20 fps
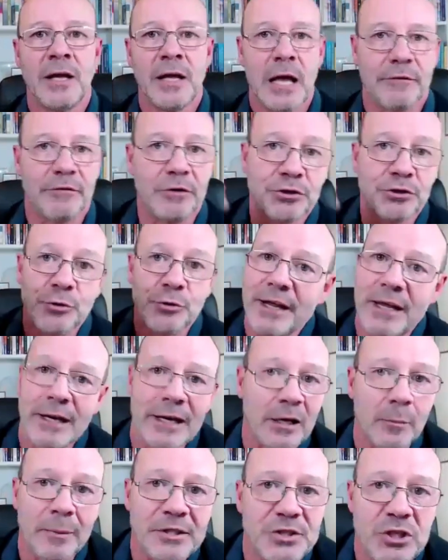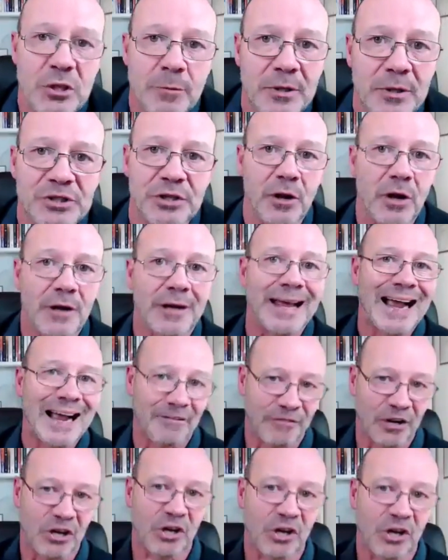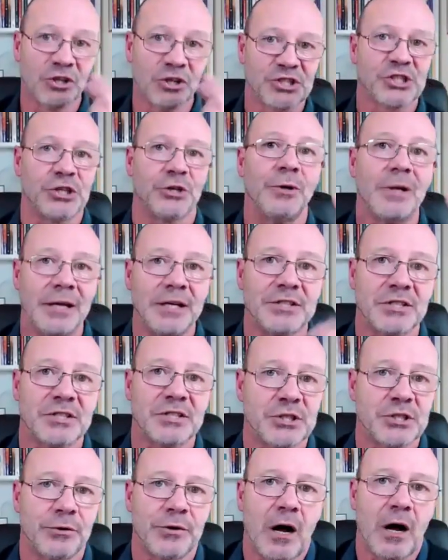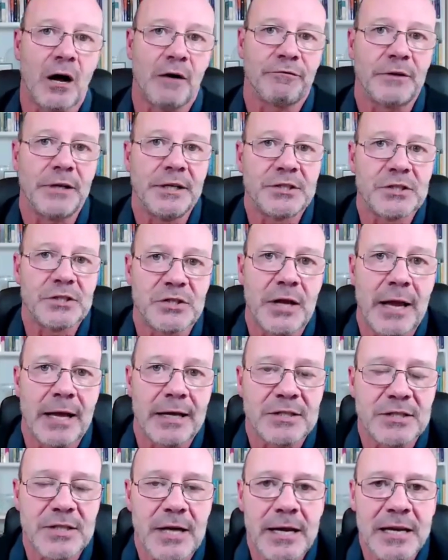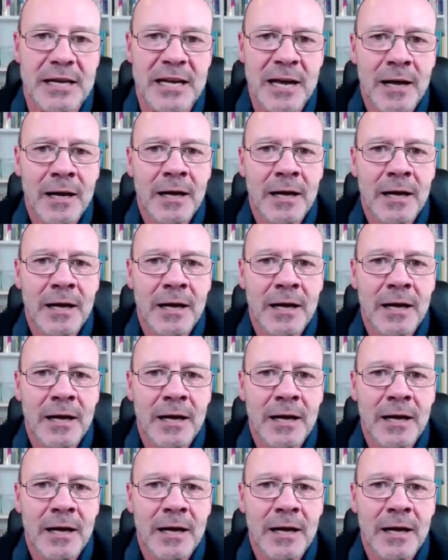If you drink a little bit too much at night, have a good 2 liters, 2.5 liters the next day,